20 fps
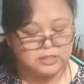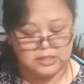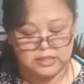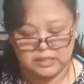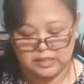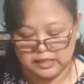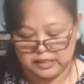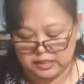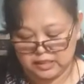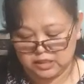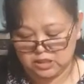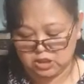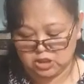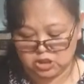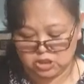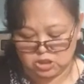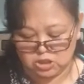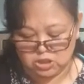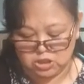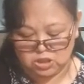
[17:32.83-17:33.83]

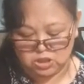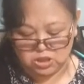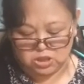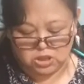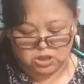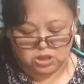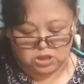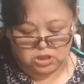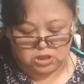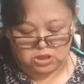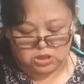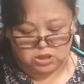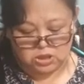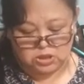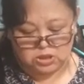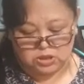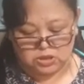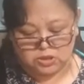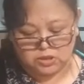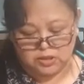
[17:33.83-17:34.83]
delish
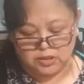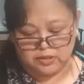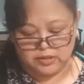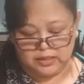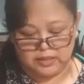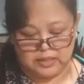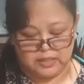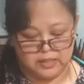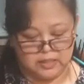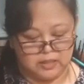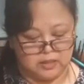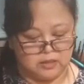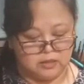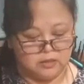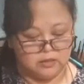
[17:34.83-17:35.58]
so they'll eat it.